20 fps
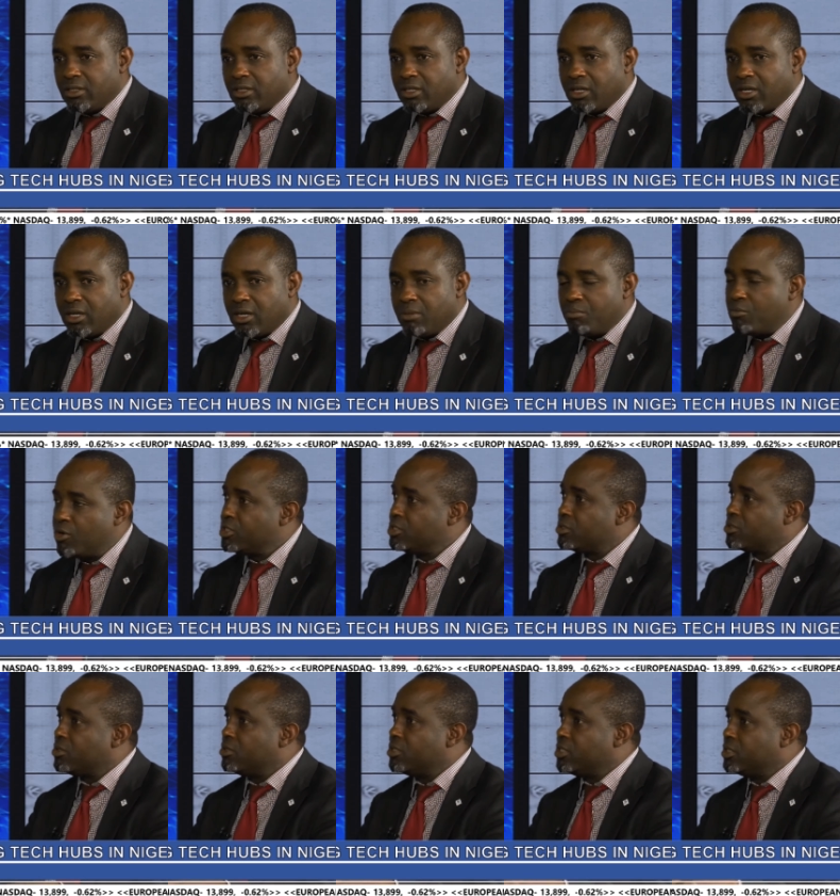
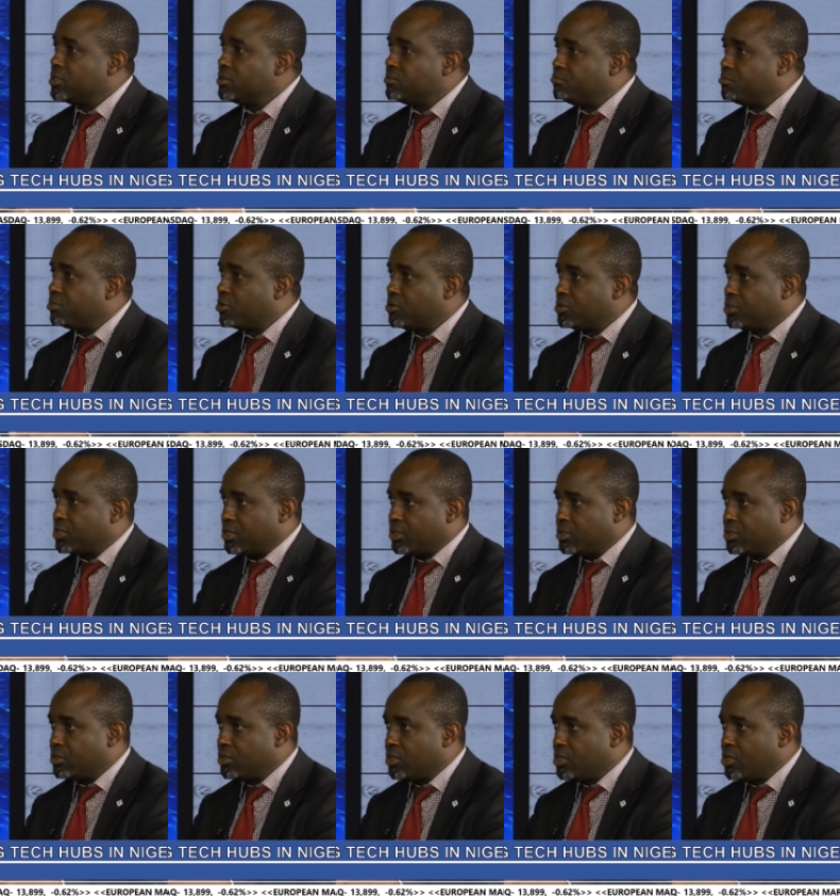monitoring
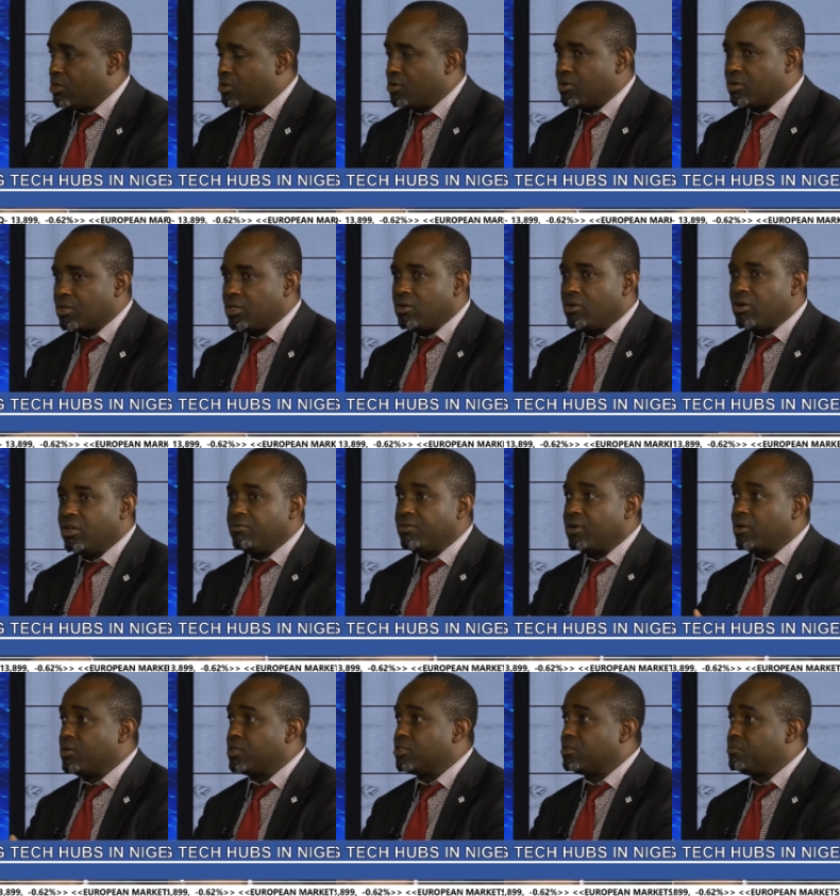process, okay, or
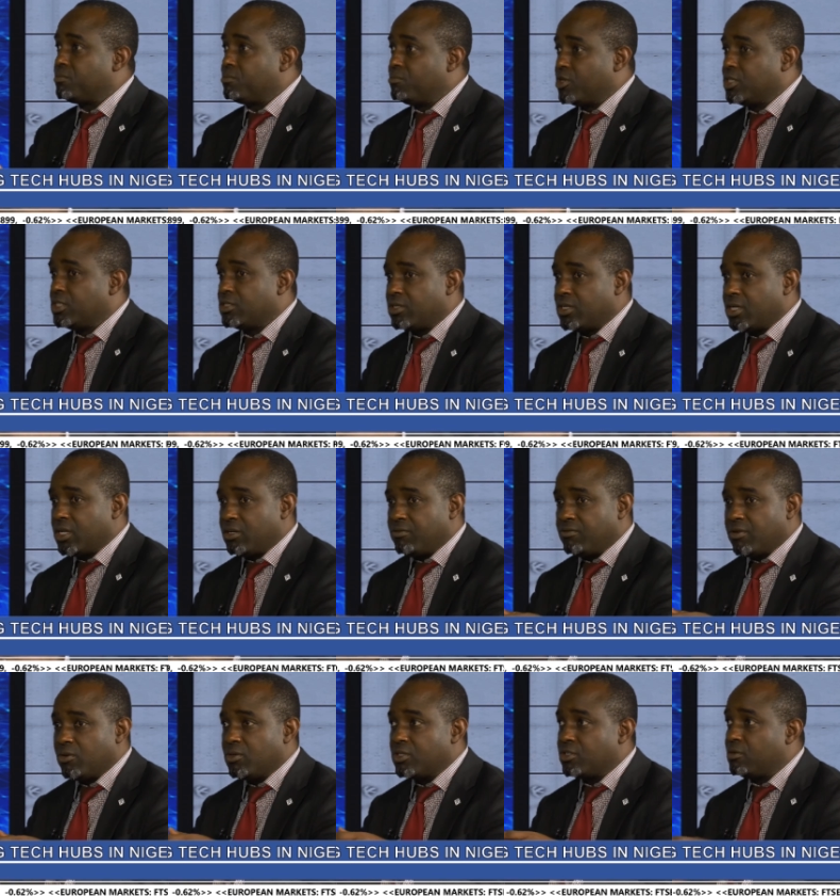monitoring and
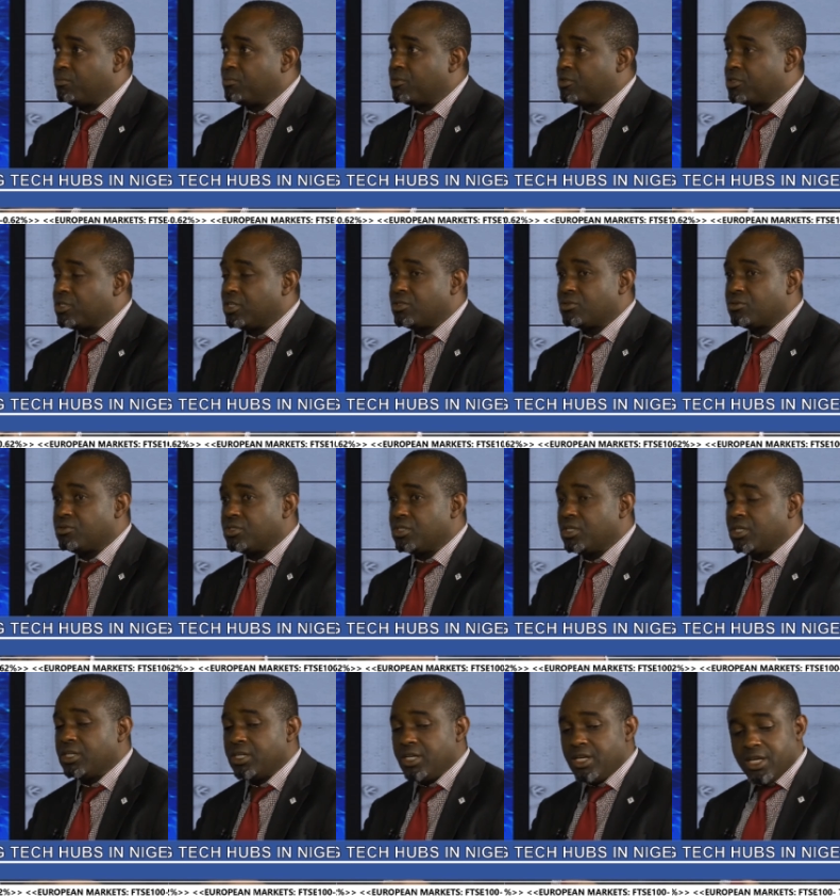evaluation process to
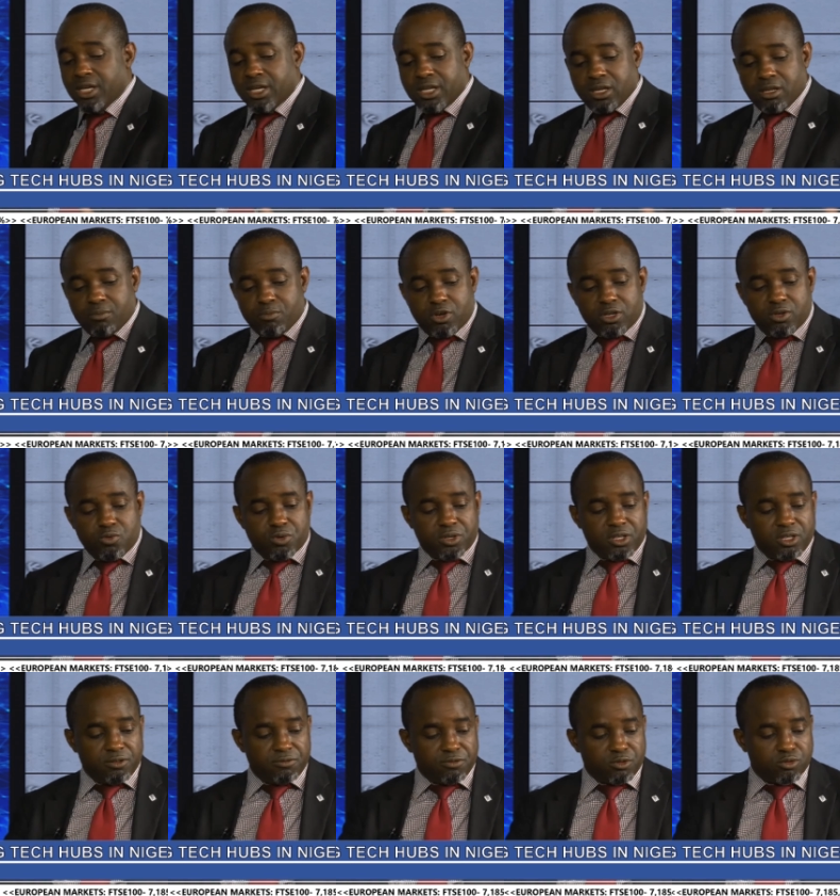say the money we
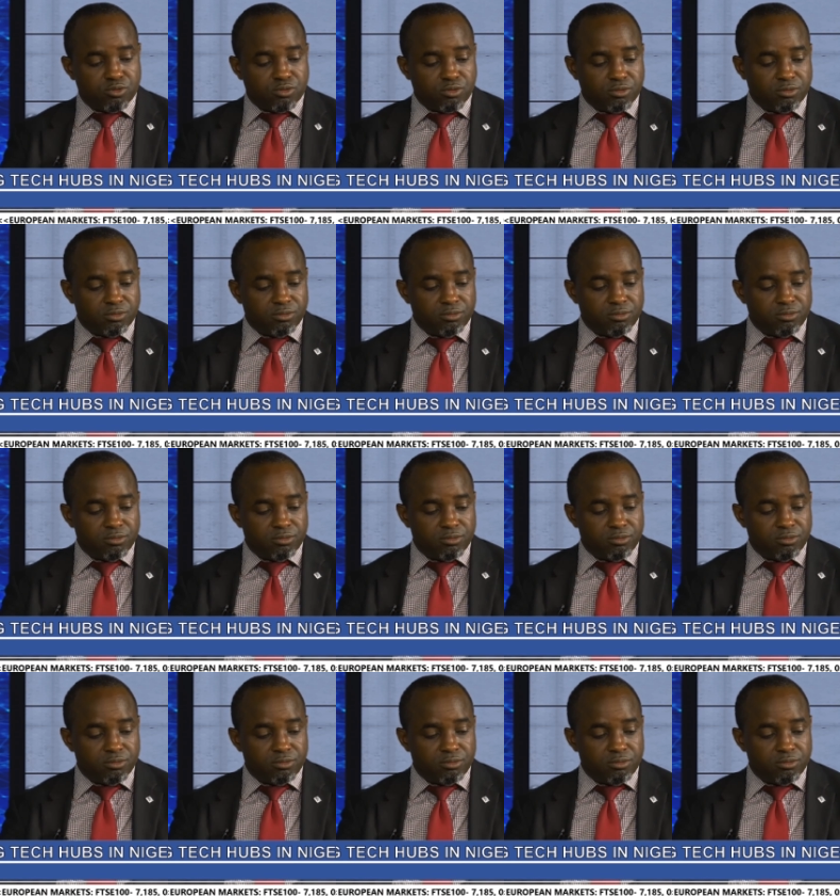gave to